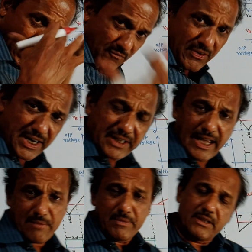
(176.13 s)
Every
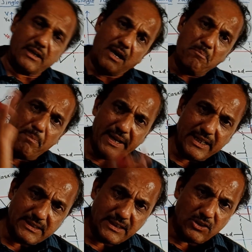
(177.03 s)
time the
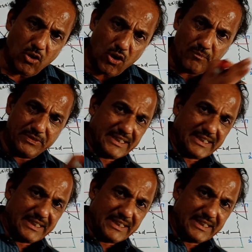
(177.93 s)
comparison of